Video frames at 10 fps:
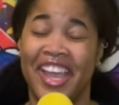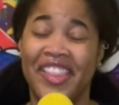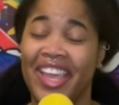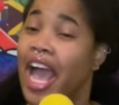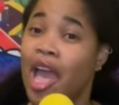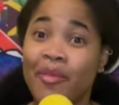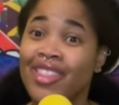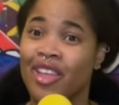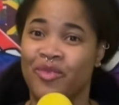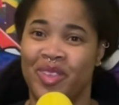like I'm in
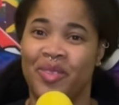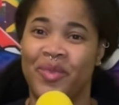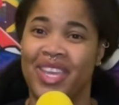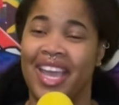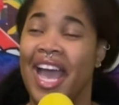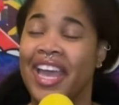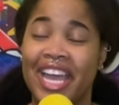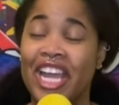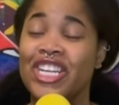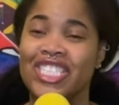love with me. I,
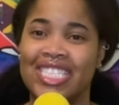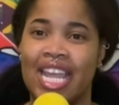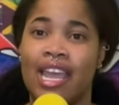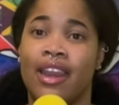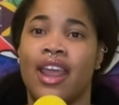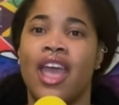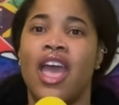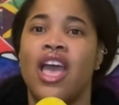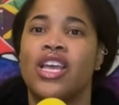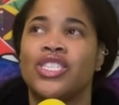I understand.
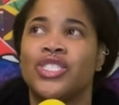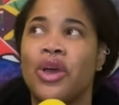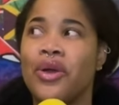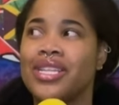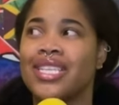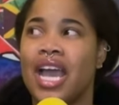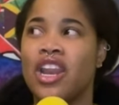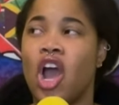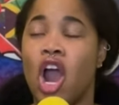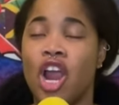So it's kind
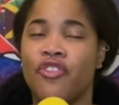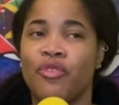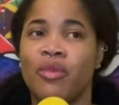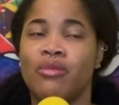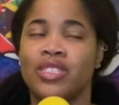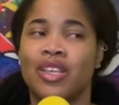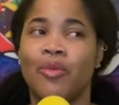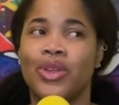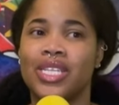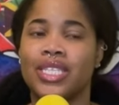of hard for me when
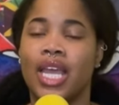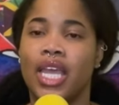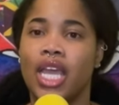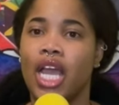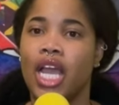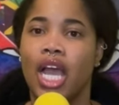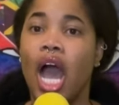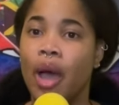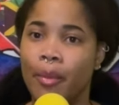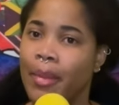someone is like,
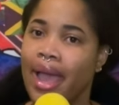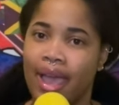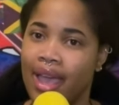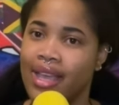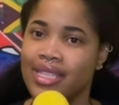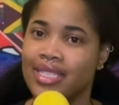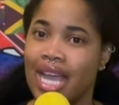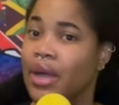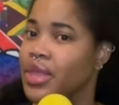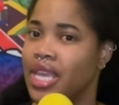up my ass
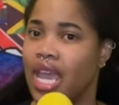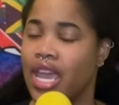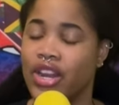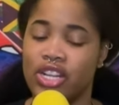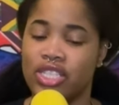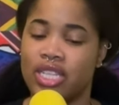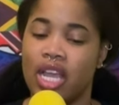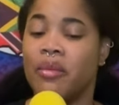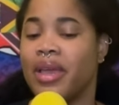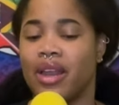out the gate, and they're just like,
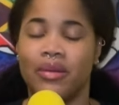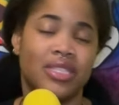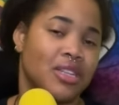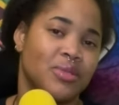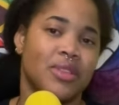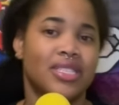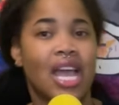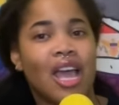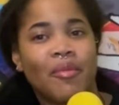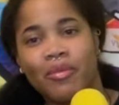"Oh my god, I want to talk to you all the
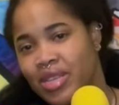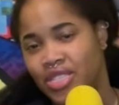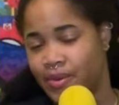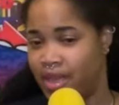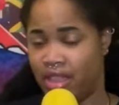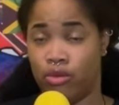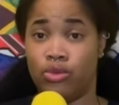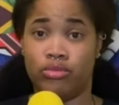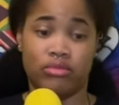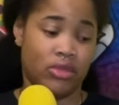time. I miss you. I like. Oh,
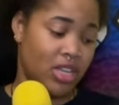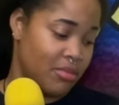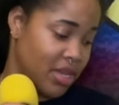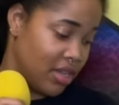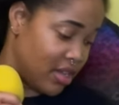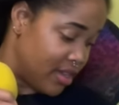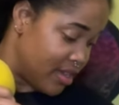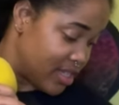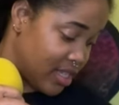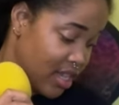look at me.
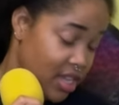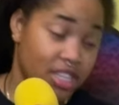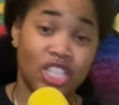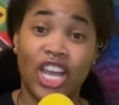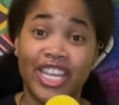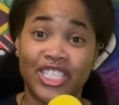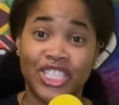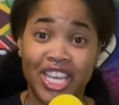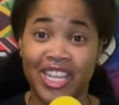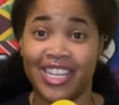See, talking
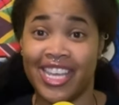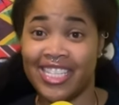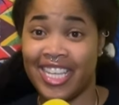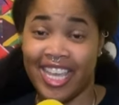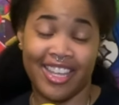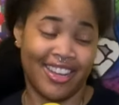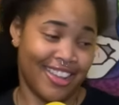shit gets hit.